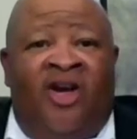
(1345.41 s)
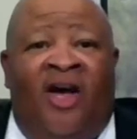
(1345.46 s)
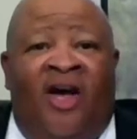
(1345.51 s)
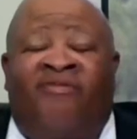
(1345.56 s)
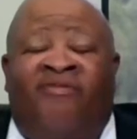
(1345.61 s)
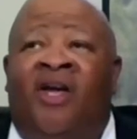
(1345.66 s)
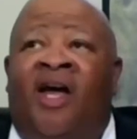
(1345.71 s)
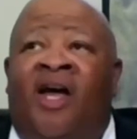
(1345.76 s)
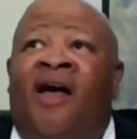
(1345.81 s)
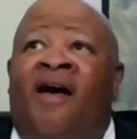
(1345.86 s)
And
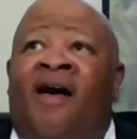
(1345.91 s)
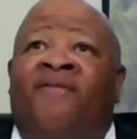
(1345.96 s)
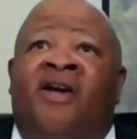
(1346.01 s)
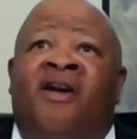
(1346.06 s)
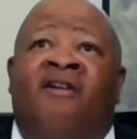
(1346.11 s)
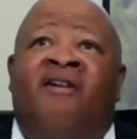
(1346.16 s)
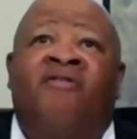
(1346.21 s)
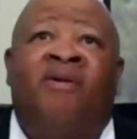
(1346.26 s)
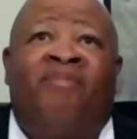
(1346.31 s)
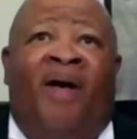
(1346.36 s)
you have to have
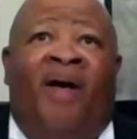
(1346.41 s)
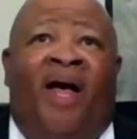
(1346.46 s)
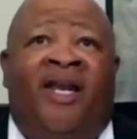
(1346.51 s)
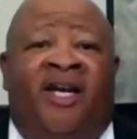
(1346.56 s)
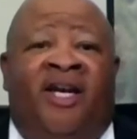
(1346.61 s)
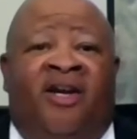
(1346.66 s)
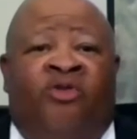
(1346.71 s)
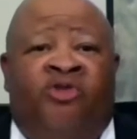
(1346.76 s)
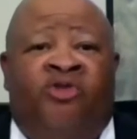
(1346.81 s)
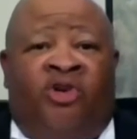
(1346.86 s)

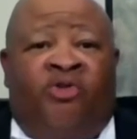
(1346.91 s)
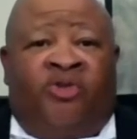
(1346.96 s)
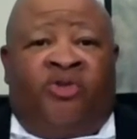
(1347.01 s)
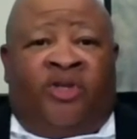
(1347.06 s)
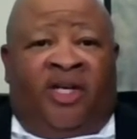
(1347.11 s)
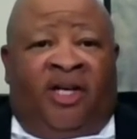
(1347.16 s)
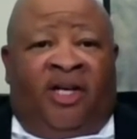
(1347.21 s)
everybody on your